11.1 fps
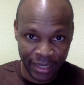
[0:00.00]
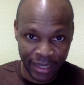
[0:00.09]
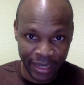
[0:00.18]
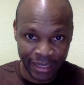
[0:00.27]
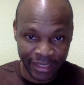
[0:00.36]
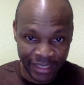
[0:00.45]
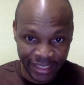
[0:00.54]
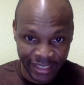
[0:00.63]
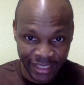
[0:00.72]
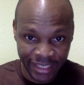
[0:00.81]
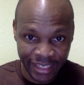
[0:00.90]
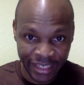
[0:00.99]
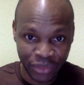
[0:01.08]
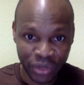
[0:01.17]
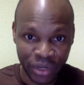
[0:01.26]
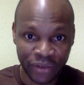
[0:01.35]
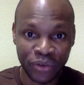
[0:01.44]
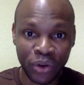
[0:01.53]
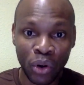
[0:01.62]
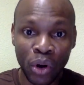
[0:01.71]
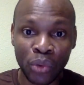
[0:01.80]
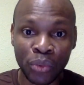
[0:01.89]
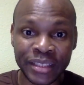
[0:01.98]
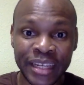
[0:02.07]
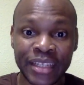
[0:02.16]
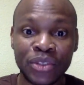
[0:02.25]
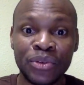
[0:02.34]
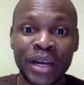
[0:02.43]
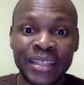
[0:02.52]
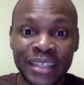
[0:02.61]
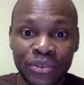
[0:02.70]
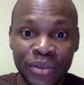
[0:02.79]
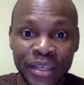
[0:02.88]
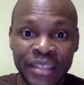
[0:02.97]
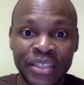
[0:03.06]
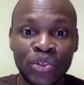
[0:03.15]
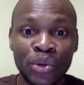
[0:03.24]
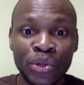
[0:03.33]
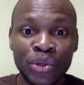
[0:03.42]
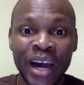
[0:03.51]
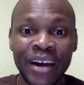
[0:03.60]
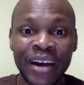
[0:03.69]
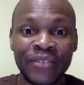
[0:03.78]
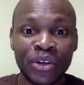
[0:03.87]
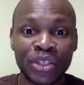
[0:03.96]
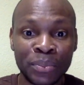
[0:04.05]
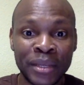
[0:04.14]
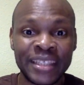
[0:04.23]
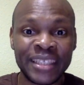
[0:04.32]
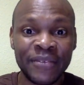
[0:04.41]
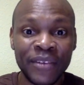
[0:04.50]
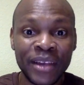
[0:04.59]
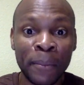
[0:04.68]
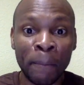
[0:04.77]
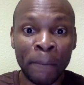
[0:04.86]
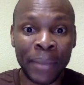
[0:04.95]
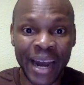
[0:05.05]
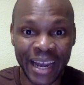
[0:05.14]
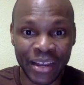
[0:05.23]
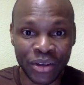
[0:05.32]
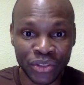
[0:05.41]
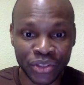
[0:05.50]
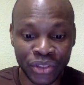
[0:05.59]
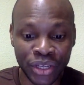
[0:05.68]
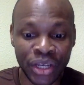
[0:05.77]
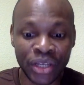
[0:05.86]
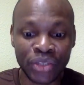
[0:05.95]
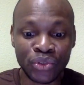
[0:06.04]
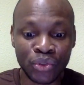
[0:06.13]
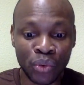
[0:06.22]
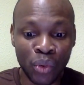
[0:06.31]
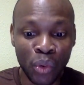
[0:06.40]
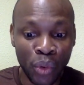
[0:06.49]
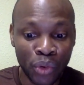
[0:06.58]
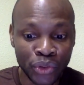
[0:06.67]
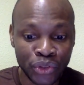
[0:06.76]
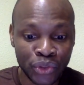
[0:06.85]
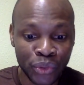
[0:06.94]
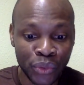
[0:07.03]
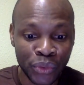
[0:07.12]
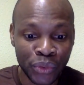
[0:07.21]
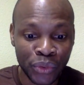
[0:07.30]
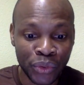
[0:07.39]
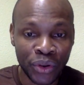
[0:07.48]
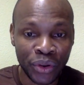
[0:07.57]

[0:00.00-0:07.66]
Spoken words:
ethnicity, you have always attracted to it. So you have a specific bias to cultural